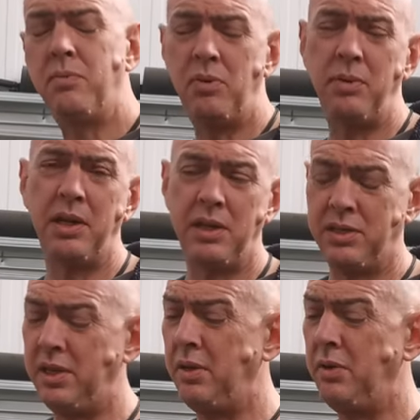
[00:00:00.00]
what I'm probably going
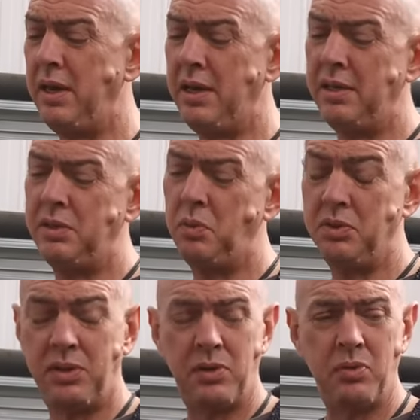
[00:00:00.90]
to do is,
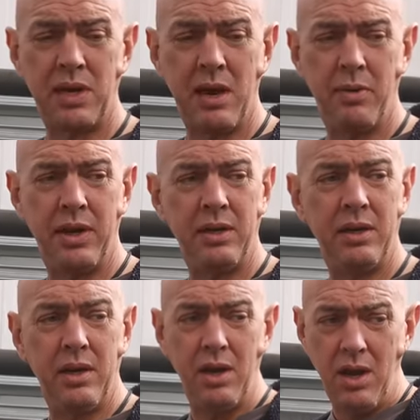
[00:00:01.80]
once it's all going,
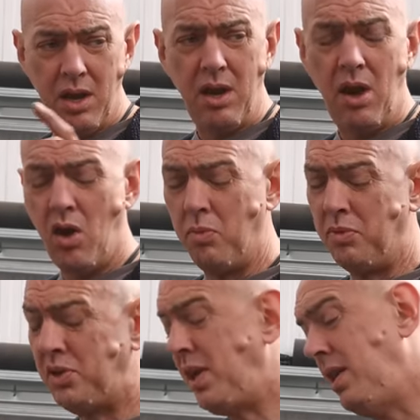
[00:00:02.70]
I'll
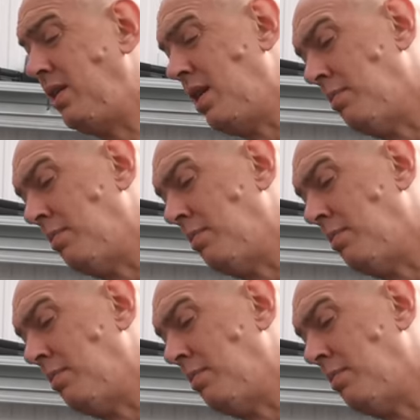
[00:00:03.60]
machine